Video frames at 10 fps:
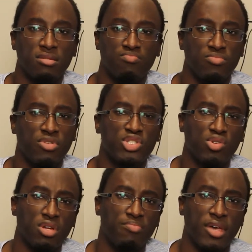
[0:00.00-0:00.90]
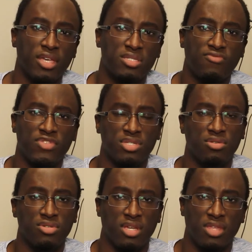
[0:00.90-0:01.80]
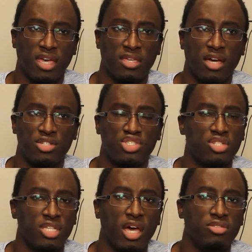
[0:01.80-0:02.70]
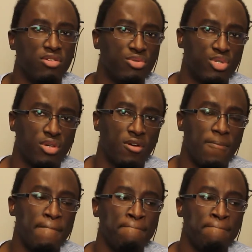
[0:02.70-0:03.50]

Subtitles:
military base facility that got shut down years ago.